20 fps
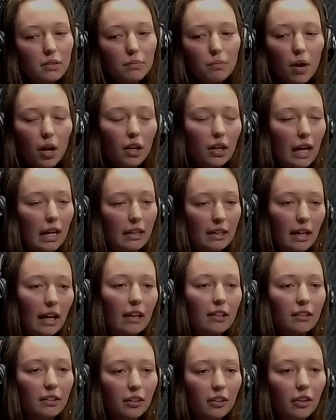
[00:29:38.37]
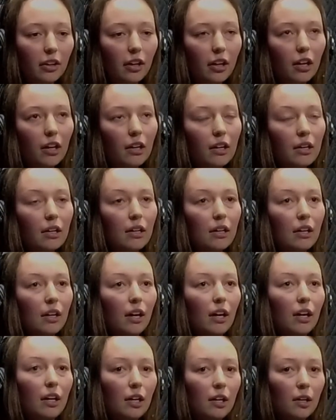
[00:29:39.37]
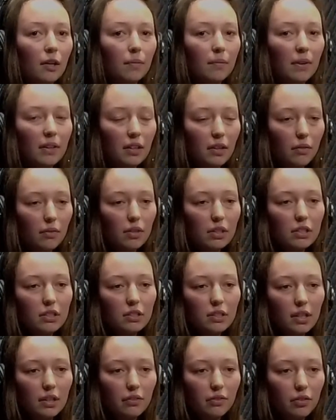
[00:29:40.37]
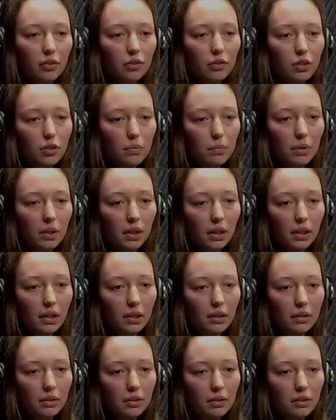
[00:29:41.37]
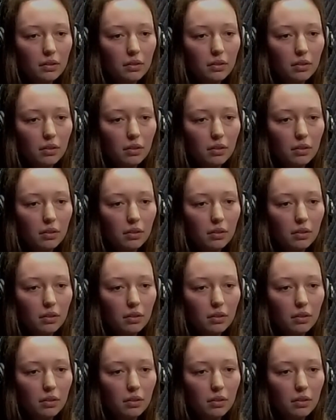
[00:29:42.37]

mark I can here. And then what'd you say, future plans?